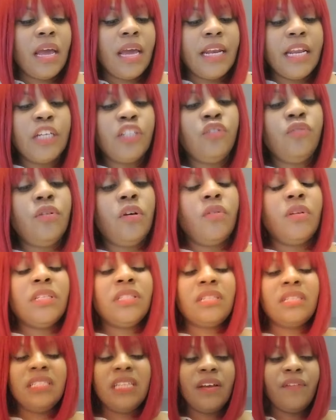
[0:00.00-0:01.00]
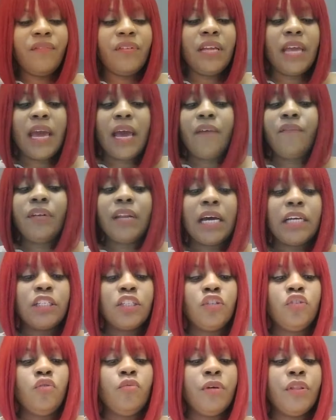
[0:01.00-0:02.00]
And as you know, this could definitely have a lot
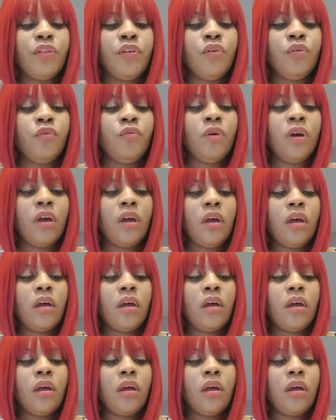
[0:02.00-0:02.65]
to do with you,